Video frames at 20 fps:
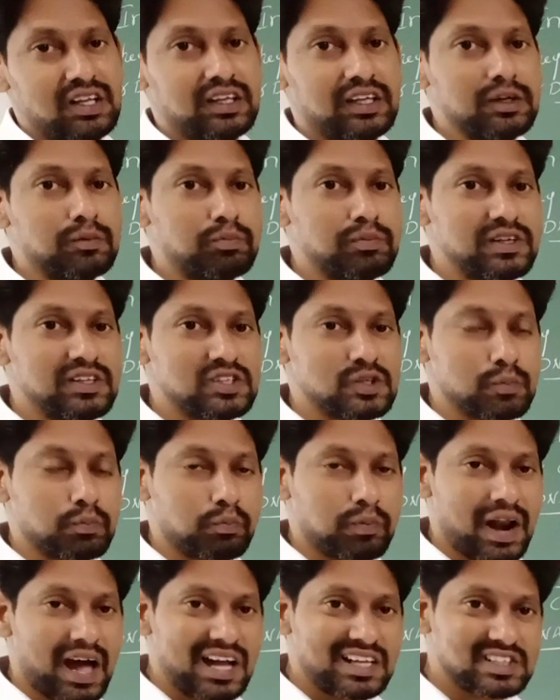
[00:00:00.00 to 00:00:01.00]
It means
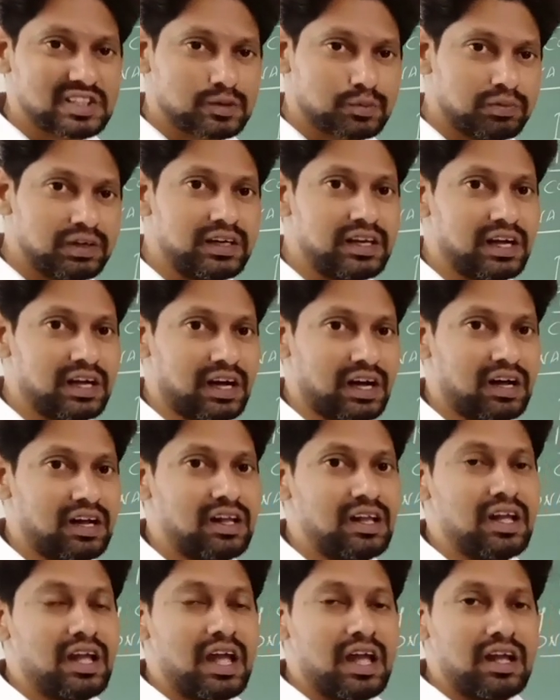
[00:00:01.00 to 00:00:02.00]
plasmid
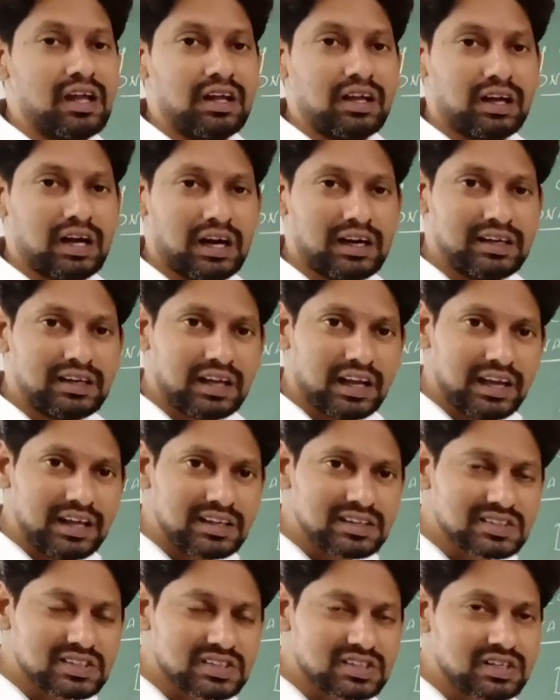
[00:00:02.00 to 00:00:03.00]

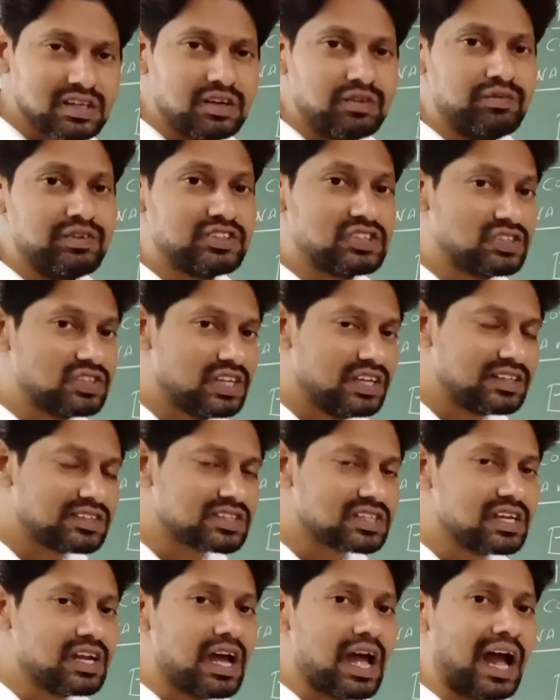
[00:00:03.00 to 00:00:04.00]
contains which
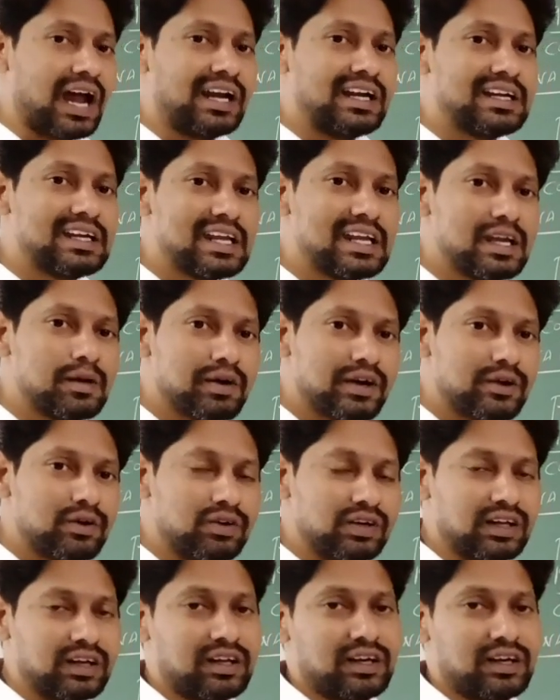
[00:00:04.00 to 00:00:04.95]
genes? Antibiotic